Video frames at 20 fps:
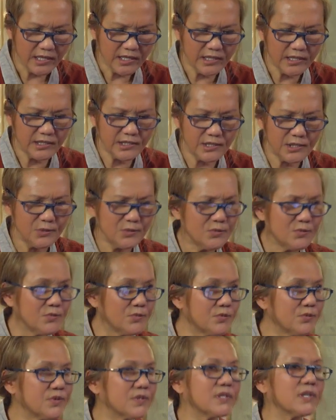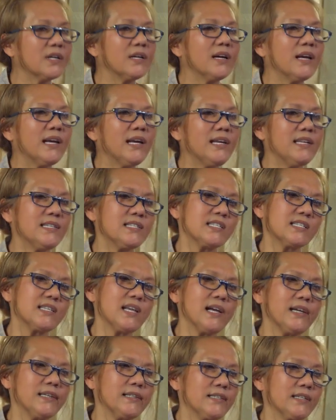induced
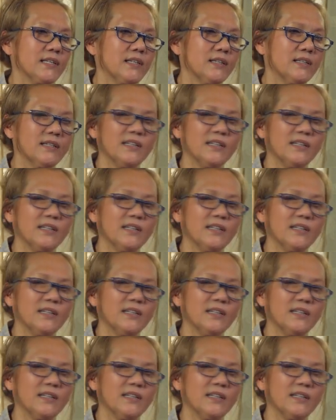insight.